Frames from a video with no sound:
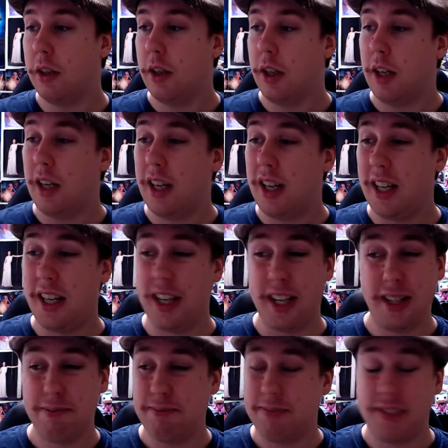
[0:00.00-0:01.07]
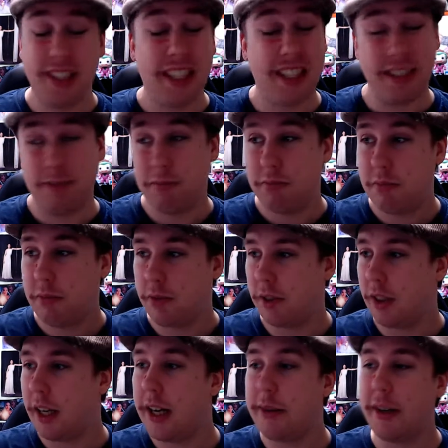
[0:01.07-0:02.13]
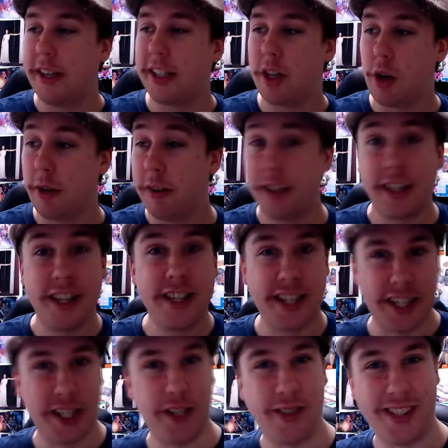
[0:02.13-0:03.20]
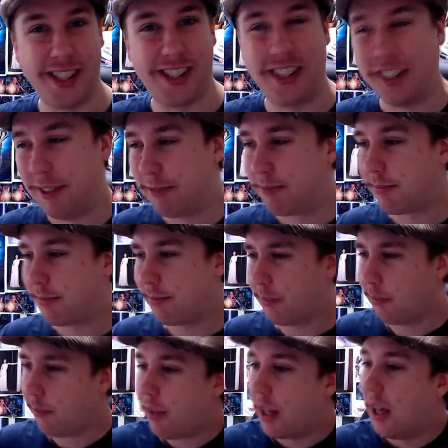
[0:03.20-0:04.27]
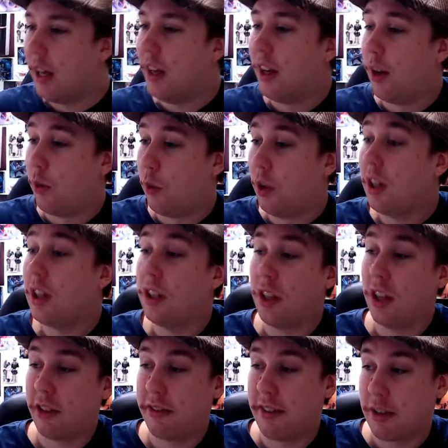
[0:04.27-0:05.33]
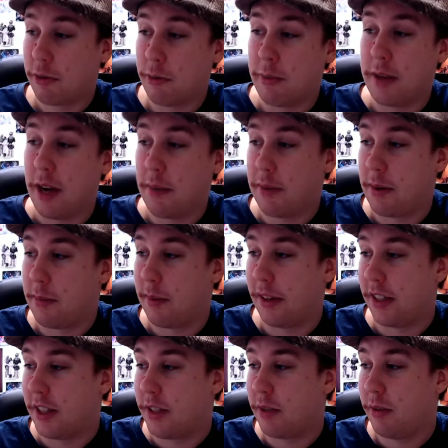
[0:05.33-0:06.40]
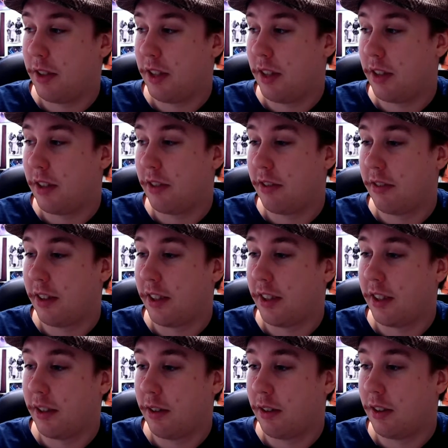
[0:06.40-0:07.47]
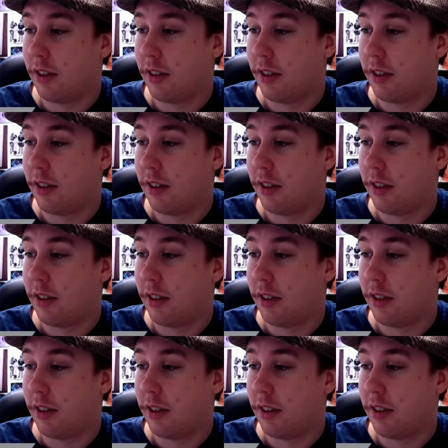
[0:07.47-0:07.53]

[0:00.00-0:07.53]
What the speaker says: Yeah. Anyway, continuing on. While a lot of fans would be happy about this, we don't know anything.